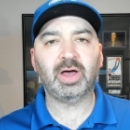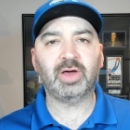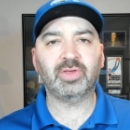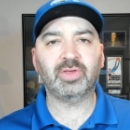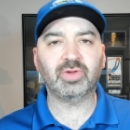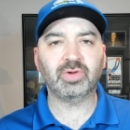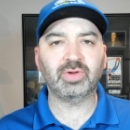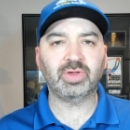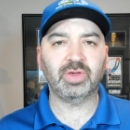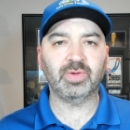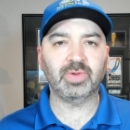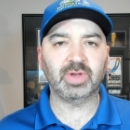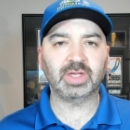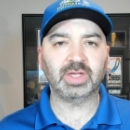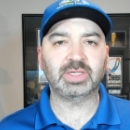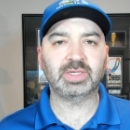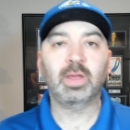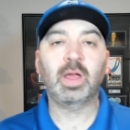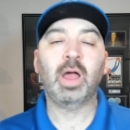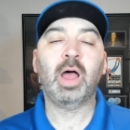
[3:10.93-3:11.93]
other
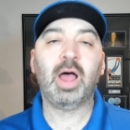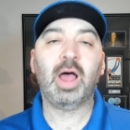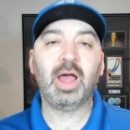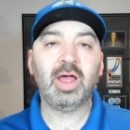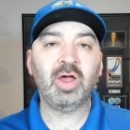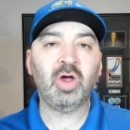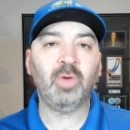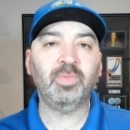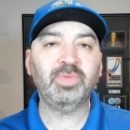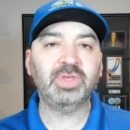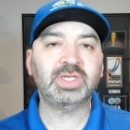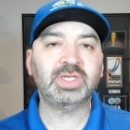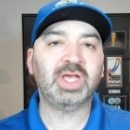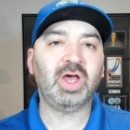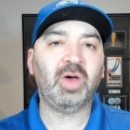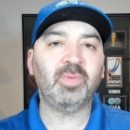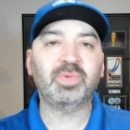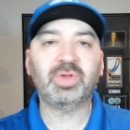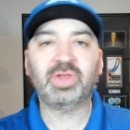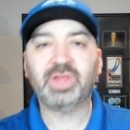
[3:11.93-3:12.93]
units. I hope this
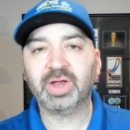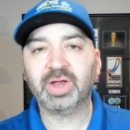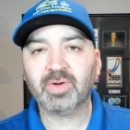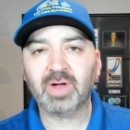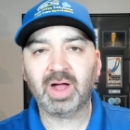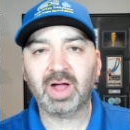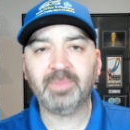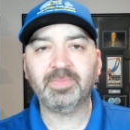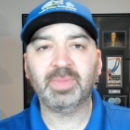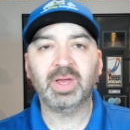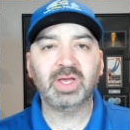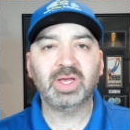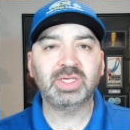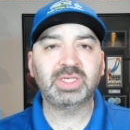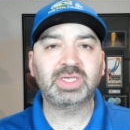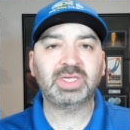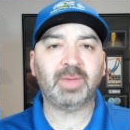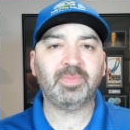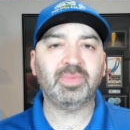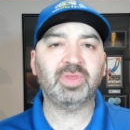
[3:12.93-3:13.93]
helped clear up
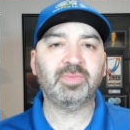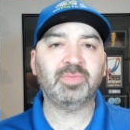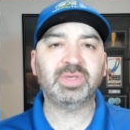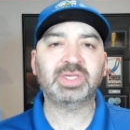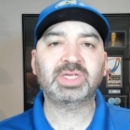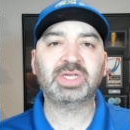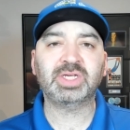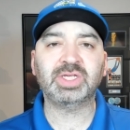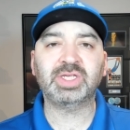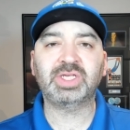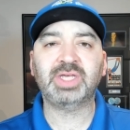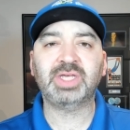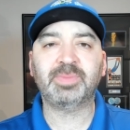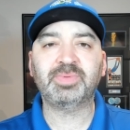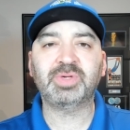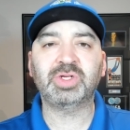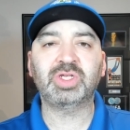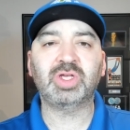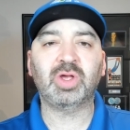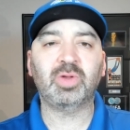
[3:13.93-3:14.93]
some of the
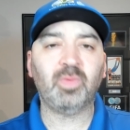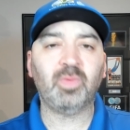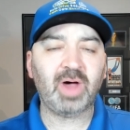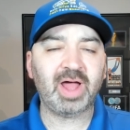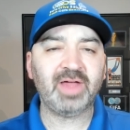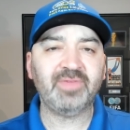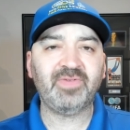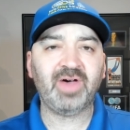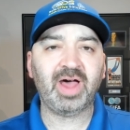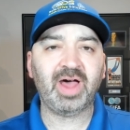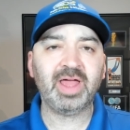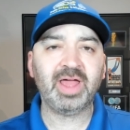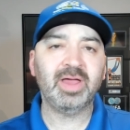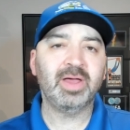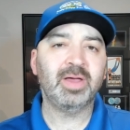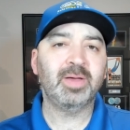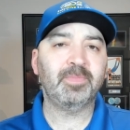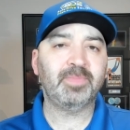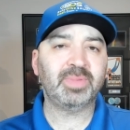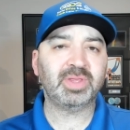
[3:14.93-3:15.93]
misconceptions on Wi Fi.
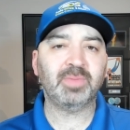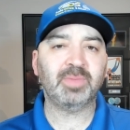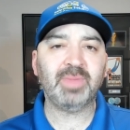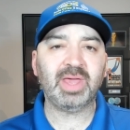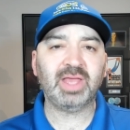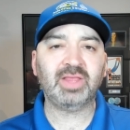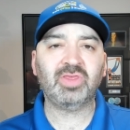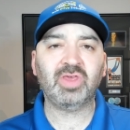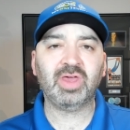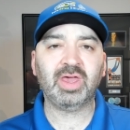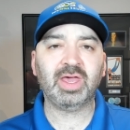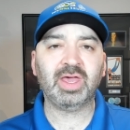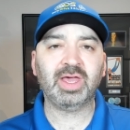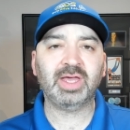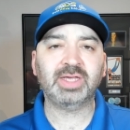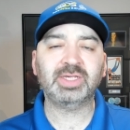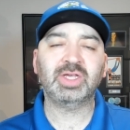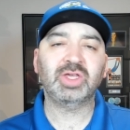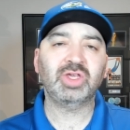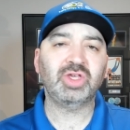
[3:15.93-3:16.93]
But the main thing
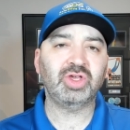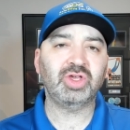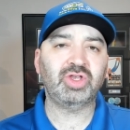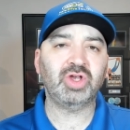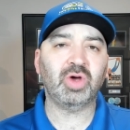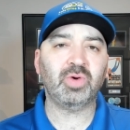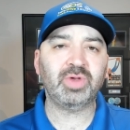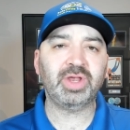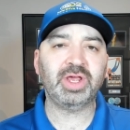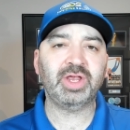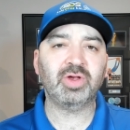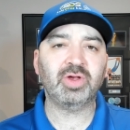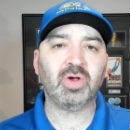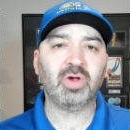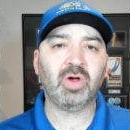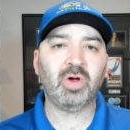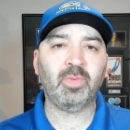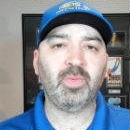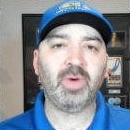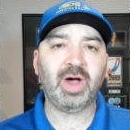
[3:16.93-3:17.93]
is you don't need your
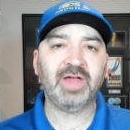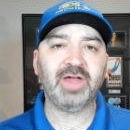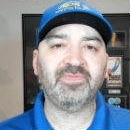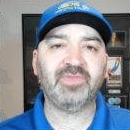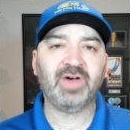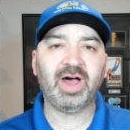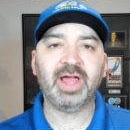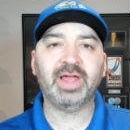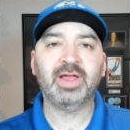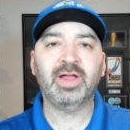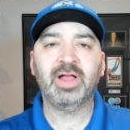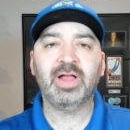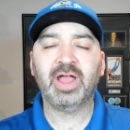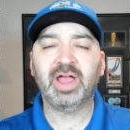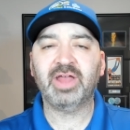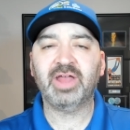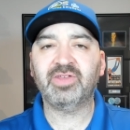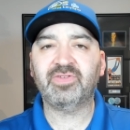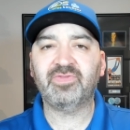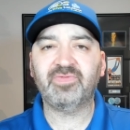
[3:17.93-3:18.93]
home Wi Fi,
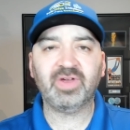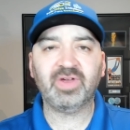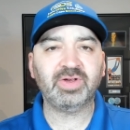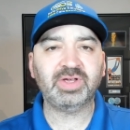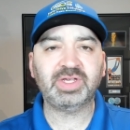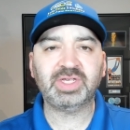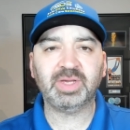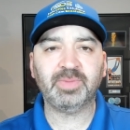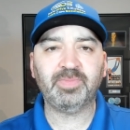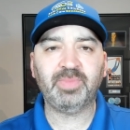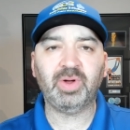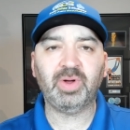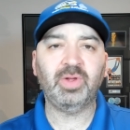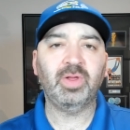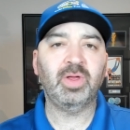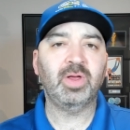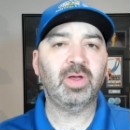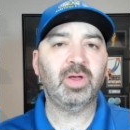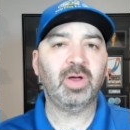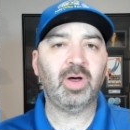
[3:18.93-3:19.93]
and it's very
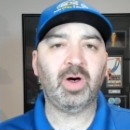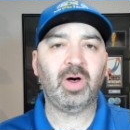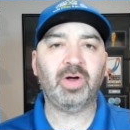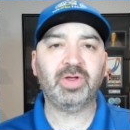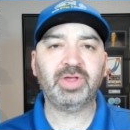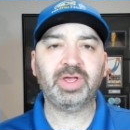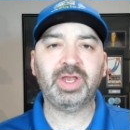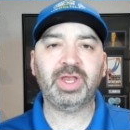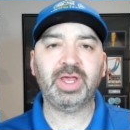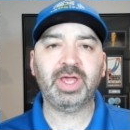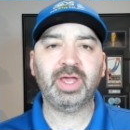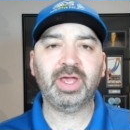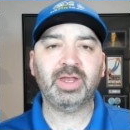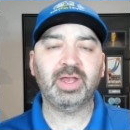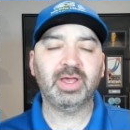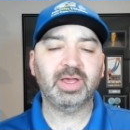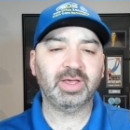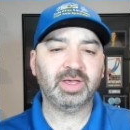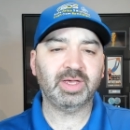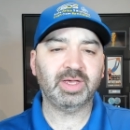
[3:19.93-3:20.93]
simple. All you
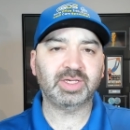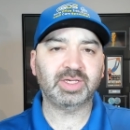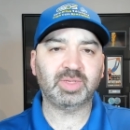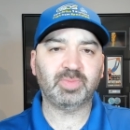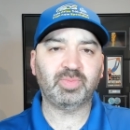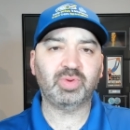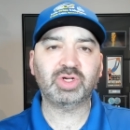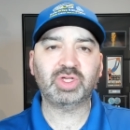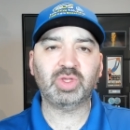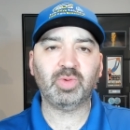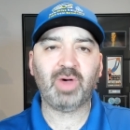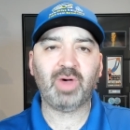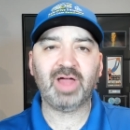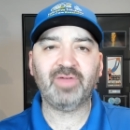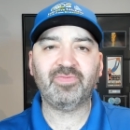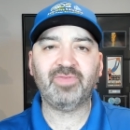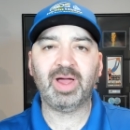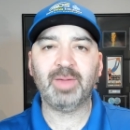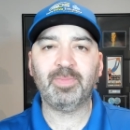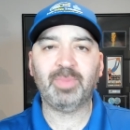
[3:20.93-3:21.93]
need is to push the
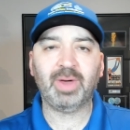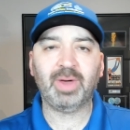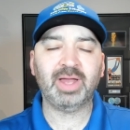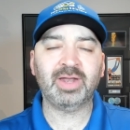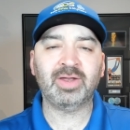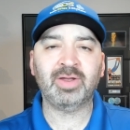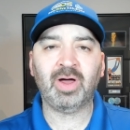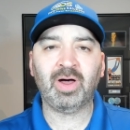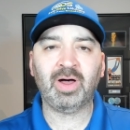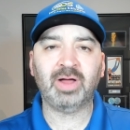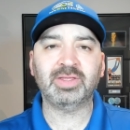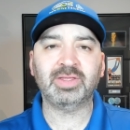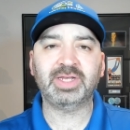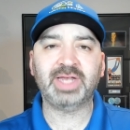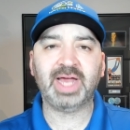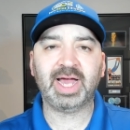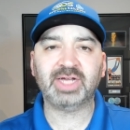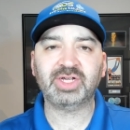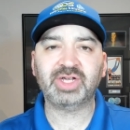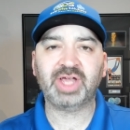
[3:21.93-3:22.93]
Wi Fi button on the
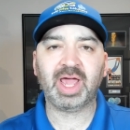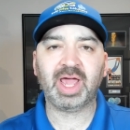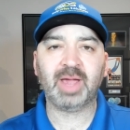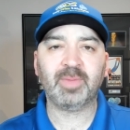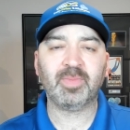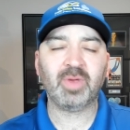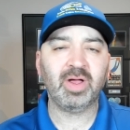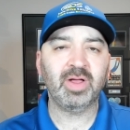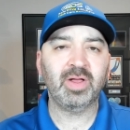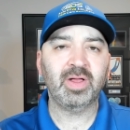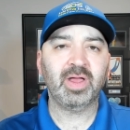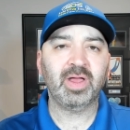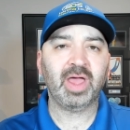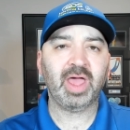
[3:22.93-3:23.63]
dash camera